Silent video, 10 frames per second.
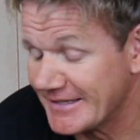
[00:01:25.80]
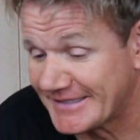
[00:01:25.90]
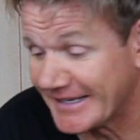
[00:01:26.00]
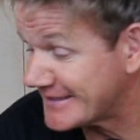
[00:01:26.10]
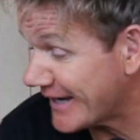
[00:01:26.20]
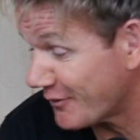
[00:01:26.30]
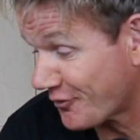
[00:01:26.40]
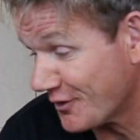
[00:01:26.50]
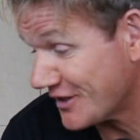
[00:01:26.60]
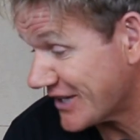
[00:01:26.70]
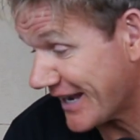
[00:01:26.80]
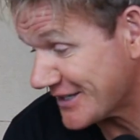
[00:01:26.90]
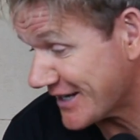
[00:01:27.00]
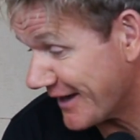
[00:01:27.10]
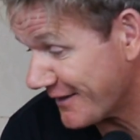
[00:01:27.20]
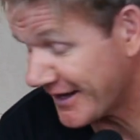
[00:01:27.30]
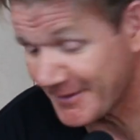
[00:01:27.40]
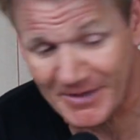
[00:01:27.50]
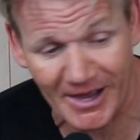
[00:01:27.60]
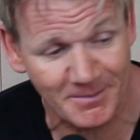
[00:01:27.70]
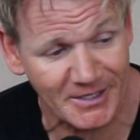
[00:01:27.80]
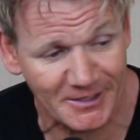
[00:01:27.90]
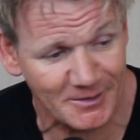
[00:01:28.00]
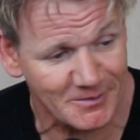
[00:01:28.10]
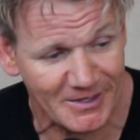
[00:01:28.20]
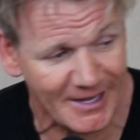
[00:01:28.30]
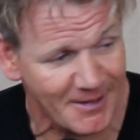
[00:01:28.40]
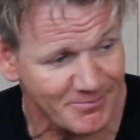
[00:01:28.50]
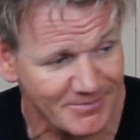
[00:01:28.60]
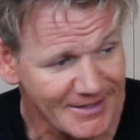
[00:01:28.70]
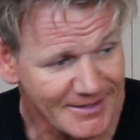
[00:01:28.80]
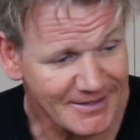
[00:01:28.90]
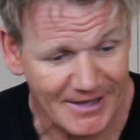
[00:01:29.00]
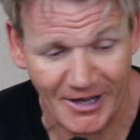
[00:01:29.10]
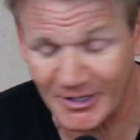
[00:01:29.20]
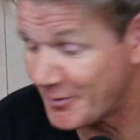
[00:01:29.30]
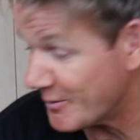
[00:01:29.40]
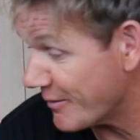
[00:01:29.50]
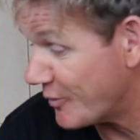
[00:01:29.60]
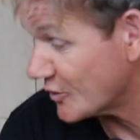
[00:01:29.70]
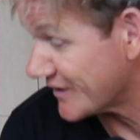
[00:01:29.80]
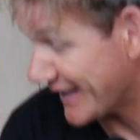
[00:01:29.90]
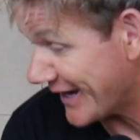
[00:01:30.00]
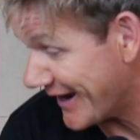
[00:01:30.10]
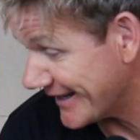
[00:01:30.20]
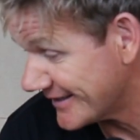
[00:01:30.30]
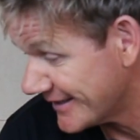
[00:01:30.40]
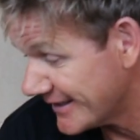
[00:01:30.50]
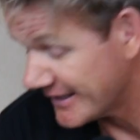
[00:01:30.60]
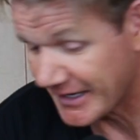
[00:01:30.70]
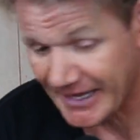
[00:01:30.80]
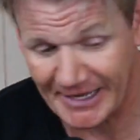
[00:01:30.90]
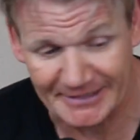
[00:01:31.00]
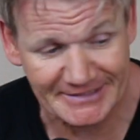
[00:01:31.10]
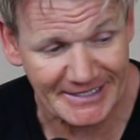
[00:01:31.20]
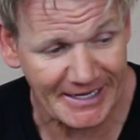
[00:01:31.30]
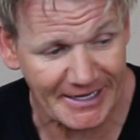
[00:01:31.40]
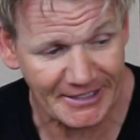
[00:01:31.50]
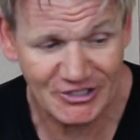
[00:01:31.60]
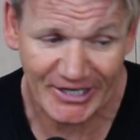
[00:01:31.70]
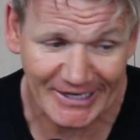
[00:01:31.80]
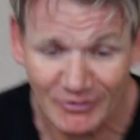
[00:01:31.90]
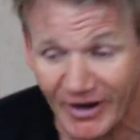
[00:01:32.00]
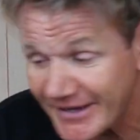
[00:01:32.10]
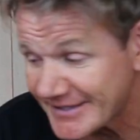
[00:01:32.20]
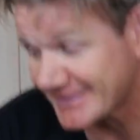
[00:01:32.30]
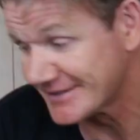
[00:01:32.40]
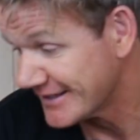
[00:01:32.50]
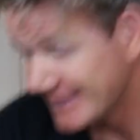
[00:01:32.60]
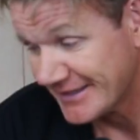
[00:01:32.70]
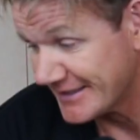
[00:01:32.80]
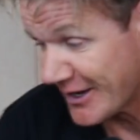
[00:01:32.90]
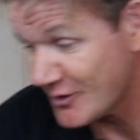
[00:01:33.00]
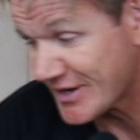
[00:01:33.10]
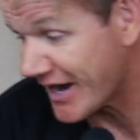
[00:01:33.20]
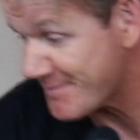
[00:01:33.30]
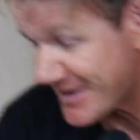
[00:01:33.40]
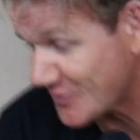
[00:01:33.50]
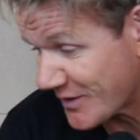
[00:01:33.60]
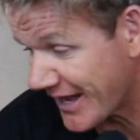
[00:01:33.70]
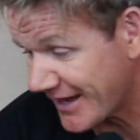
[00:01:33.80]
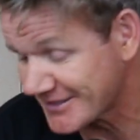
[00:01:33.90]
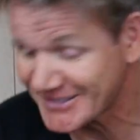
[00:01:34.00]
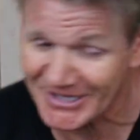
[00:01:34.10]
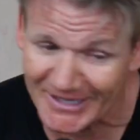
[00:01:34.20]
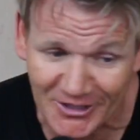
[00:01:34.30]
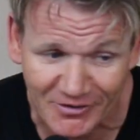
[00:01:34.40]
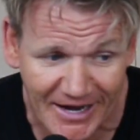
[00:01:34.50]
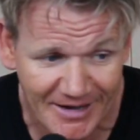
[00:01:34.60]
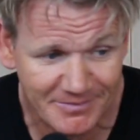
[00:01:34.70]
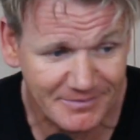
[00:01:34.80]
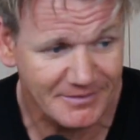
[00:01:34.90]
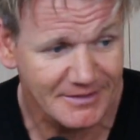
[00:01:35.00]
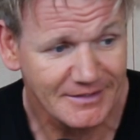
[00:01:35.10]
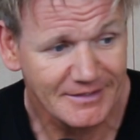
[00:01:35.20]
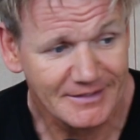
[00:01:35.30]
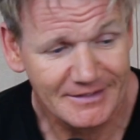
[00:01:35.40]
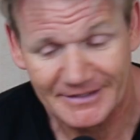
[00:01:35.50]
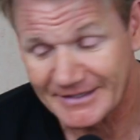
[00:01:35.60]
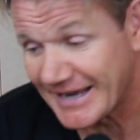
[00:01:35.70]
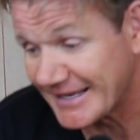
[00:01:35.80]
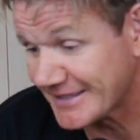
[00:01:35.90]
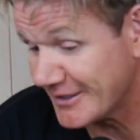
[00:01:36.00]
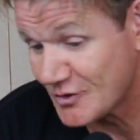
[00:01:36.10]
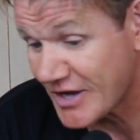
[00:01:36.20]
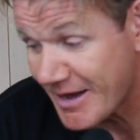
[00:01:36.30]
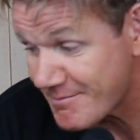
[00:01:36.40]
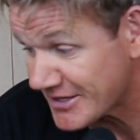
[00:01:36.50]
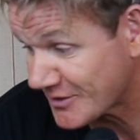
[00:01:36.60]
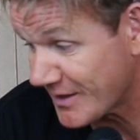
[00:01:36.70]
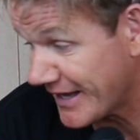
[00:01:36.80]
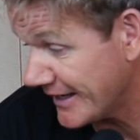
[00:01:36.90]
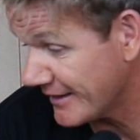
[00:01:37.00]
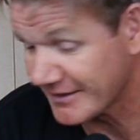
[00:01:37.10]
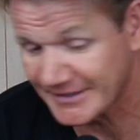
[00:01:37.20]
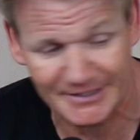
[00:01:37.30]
Singtel threw the challenge out there. I'm gonna put my balls on the line. And chicken rice, you know, you can't mess with that. Chili crab, you can't mess with that either.